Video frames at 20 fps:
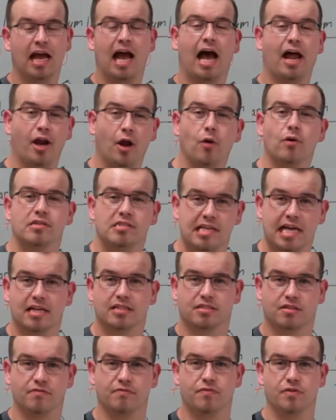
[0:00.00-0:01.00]
I know it
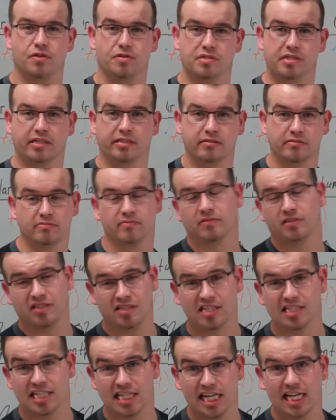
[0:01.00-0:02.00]
sounds confusing,
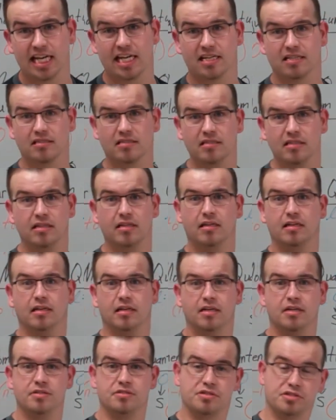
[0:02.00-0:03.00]
because it is.
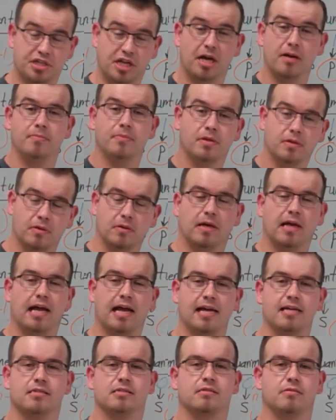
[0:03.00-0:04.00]
Just come to
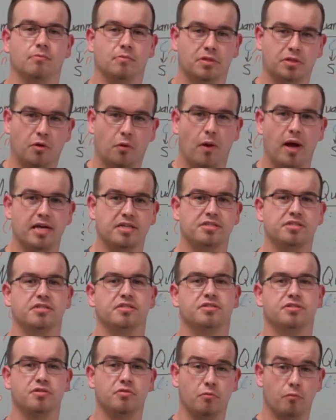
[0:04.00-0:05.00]
class with
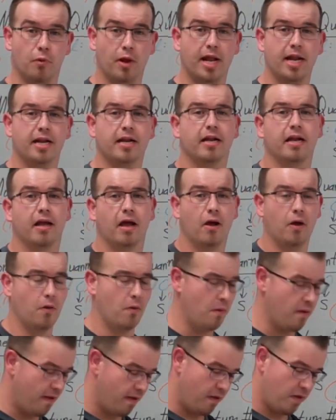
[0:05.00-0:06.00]
questions, ready to
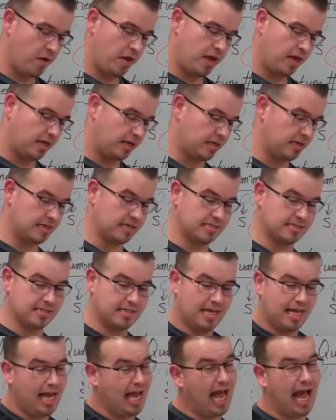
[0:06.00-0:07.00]
go, because
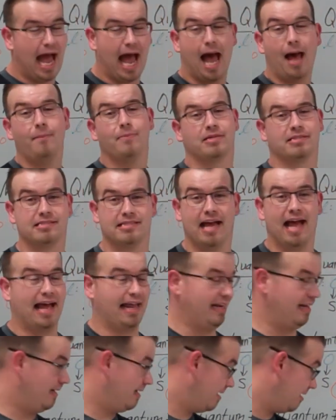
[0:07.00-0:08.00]
I'm excited.